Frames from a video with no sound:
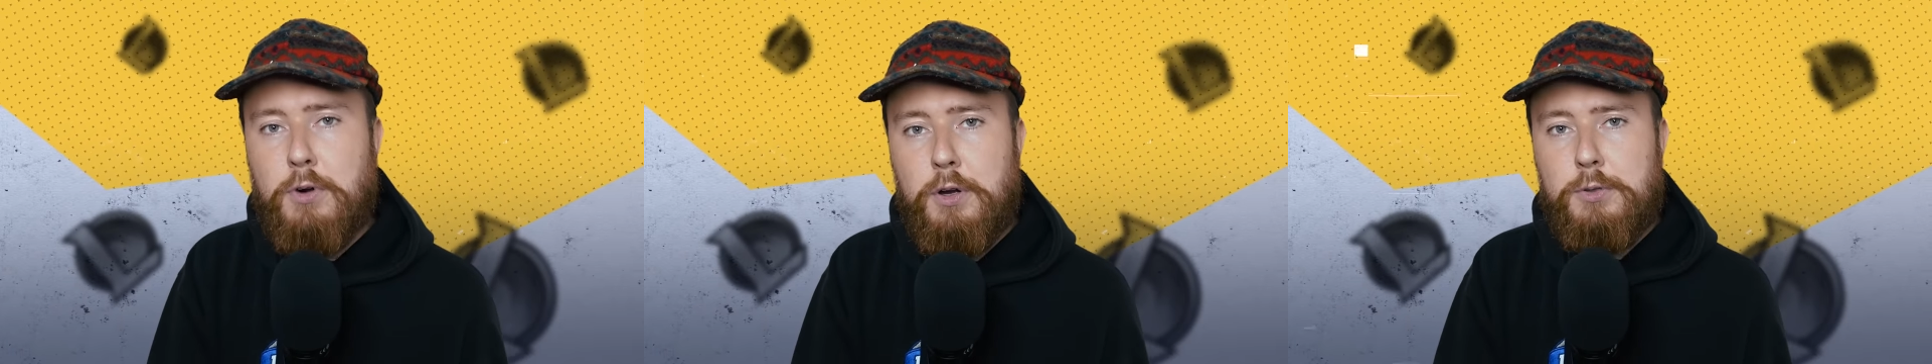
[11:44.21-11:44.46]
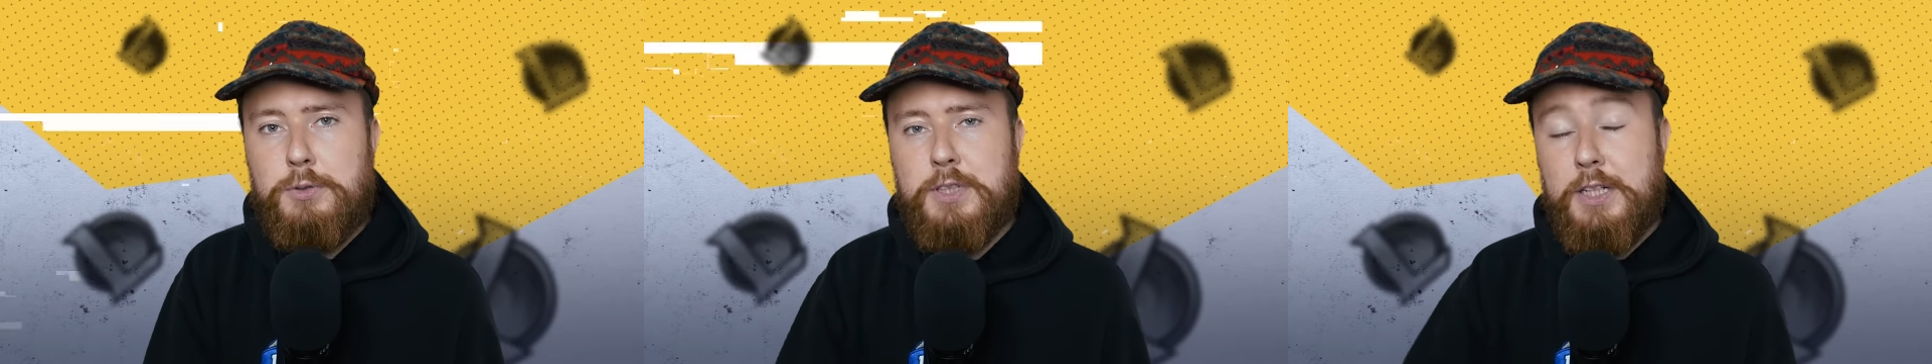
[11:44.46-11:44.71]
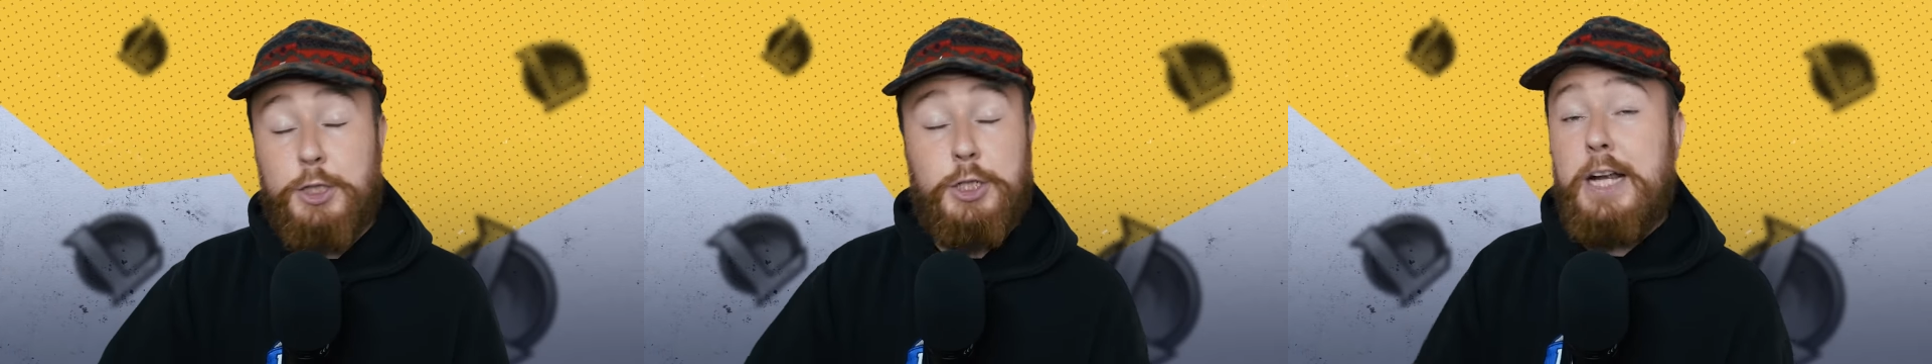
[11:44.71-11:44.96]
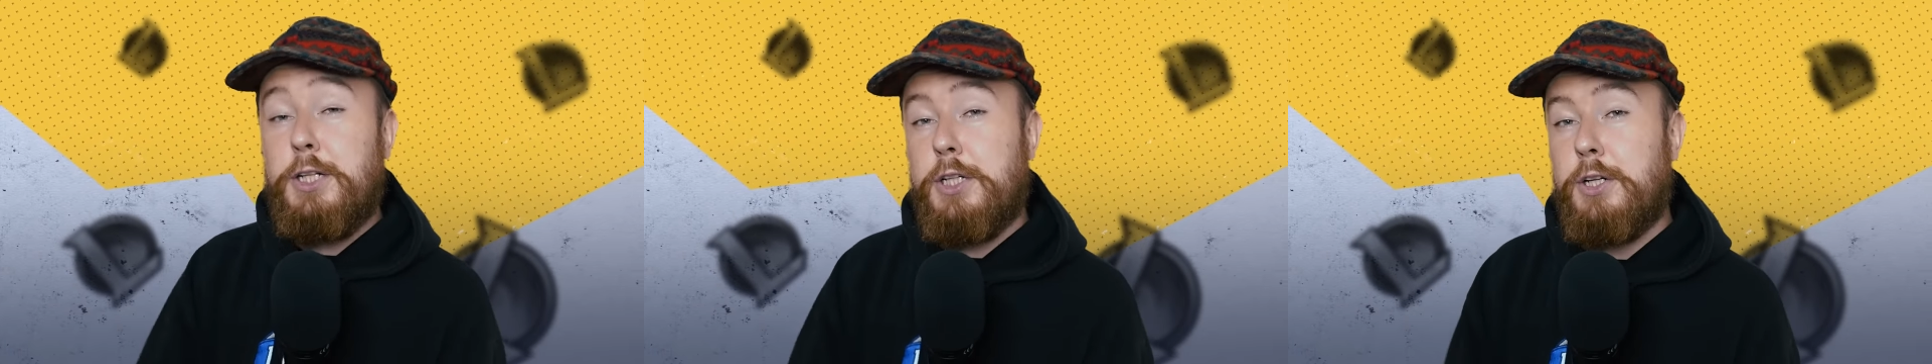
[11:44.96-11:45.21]
roles and
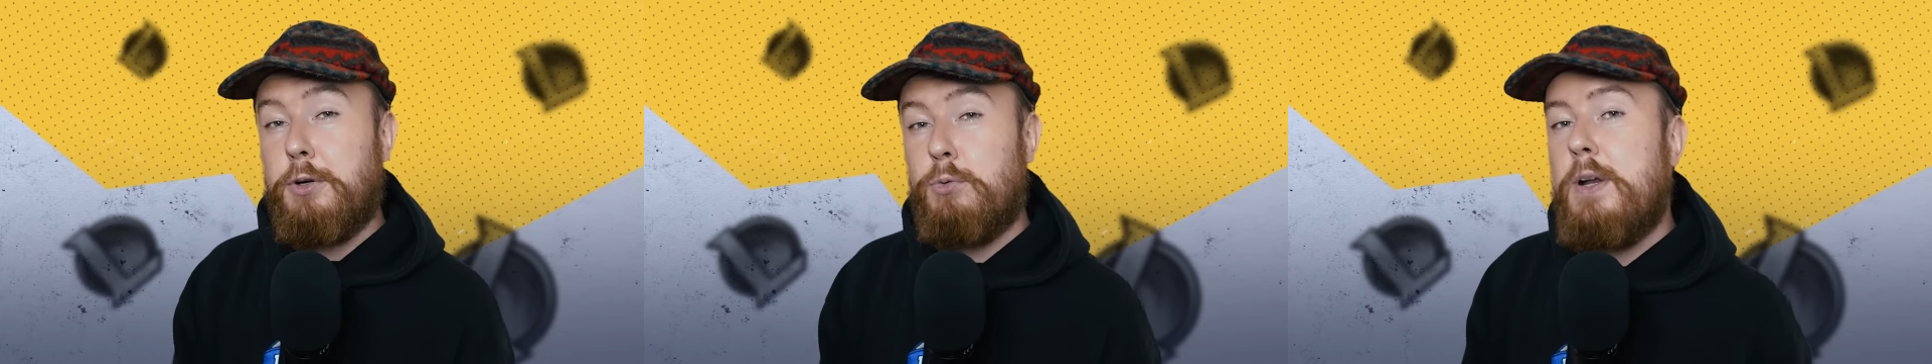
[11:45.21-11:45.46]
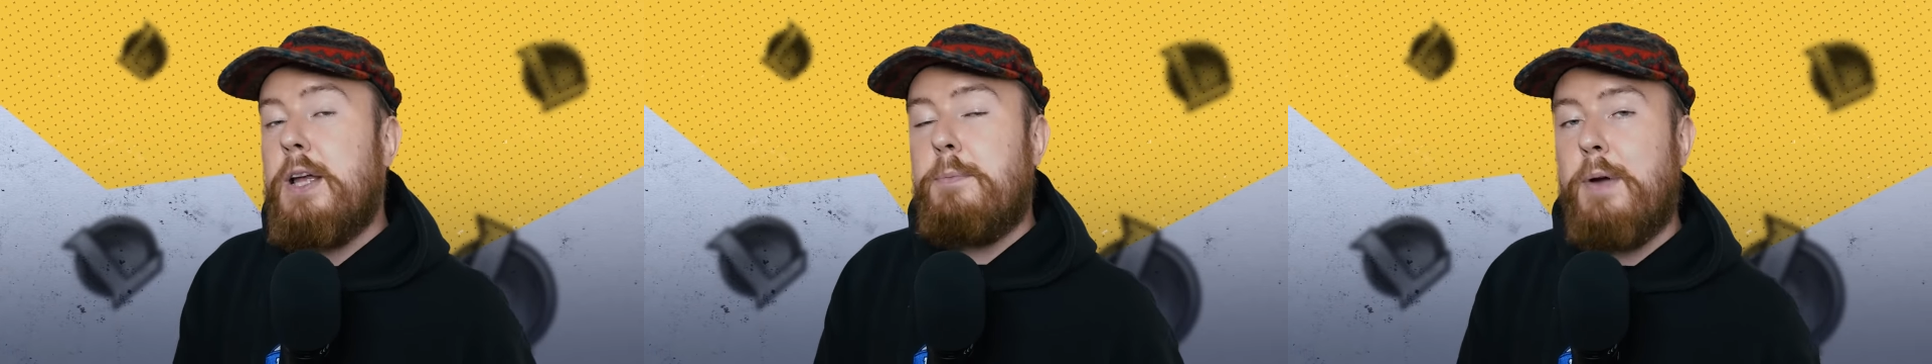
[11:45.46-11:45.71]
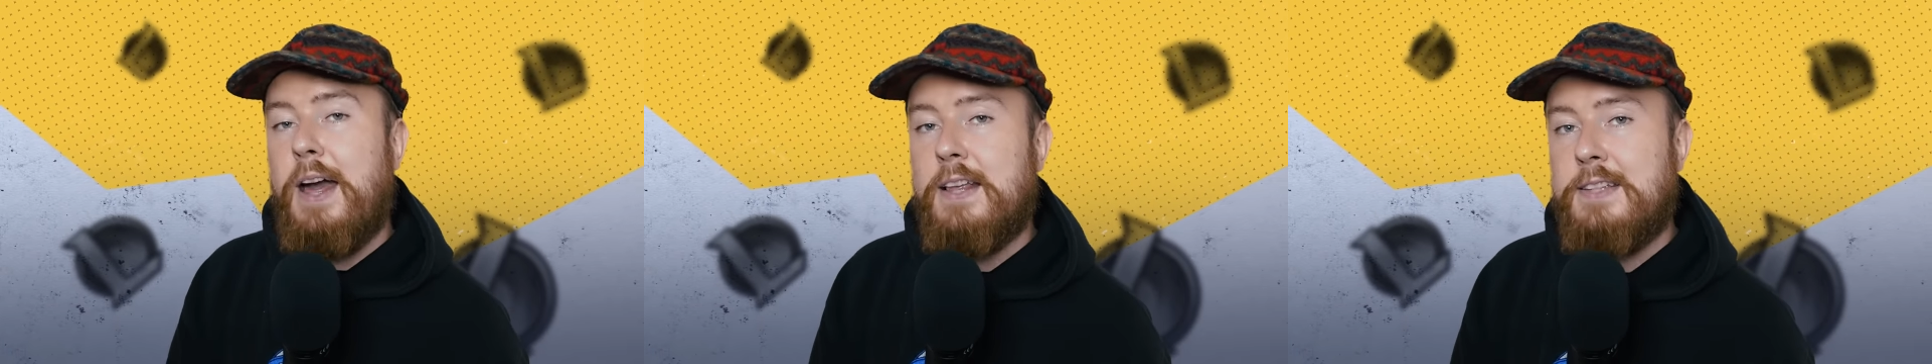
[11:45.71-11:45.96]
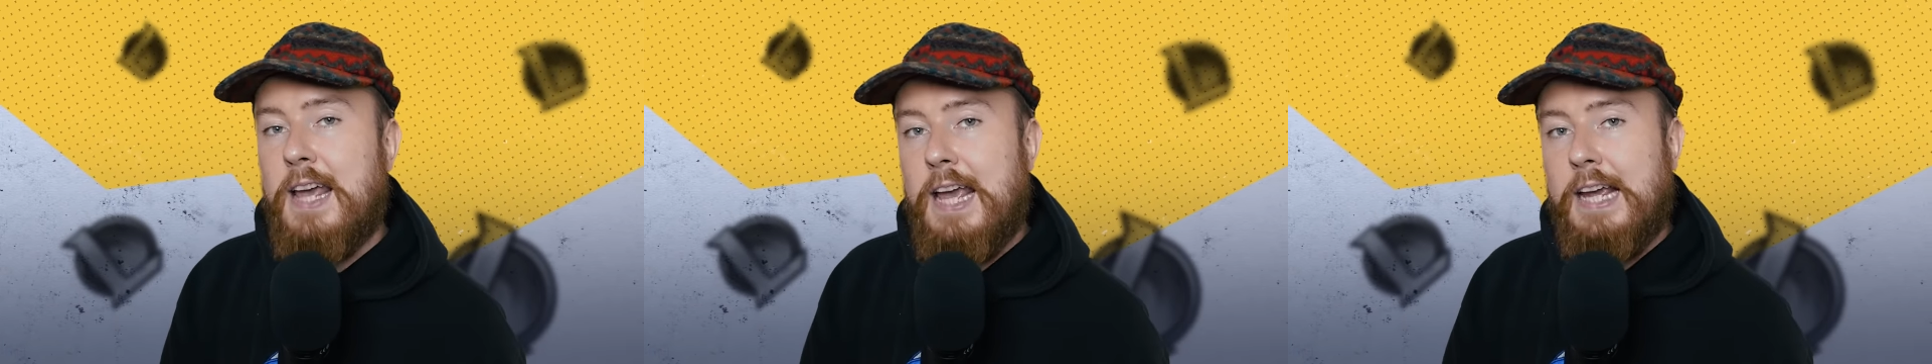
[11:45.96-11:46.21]
changing career paths,